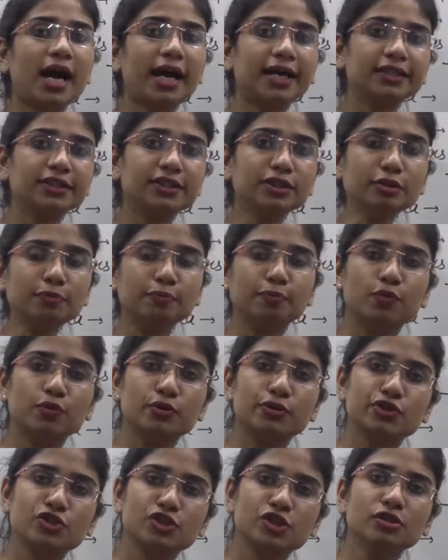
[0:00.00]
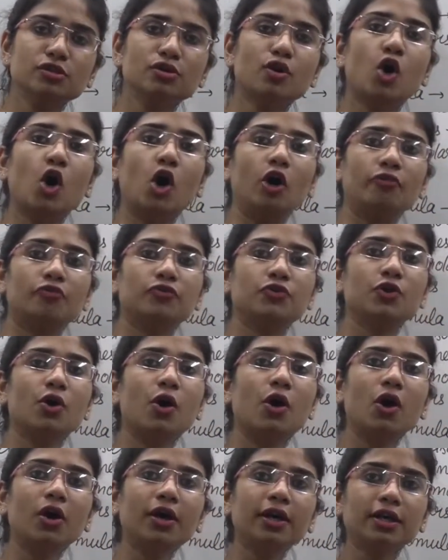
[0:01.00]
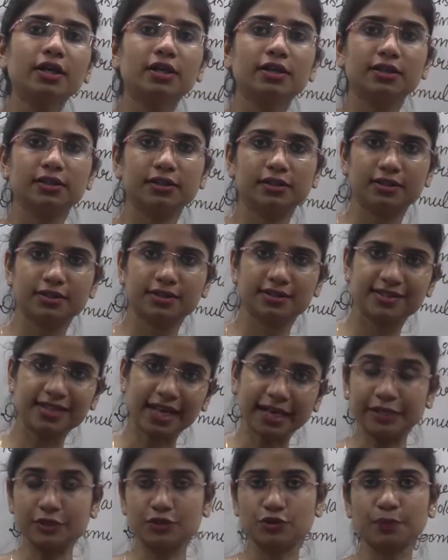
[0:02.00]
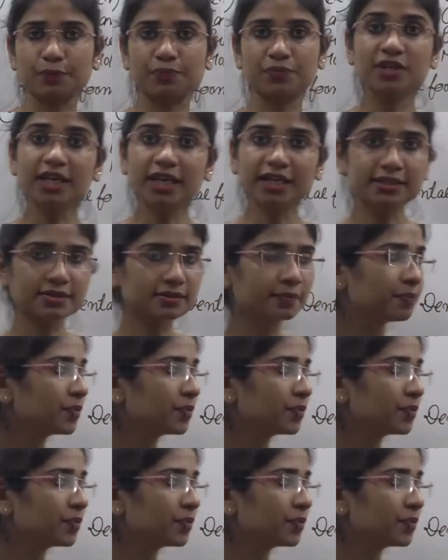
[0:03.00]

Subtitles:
either portion of your side. Yes,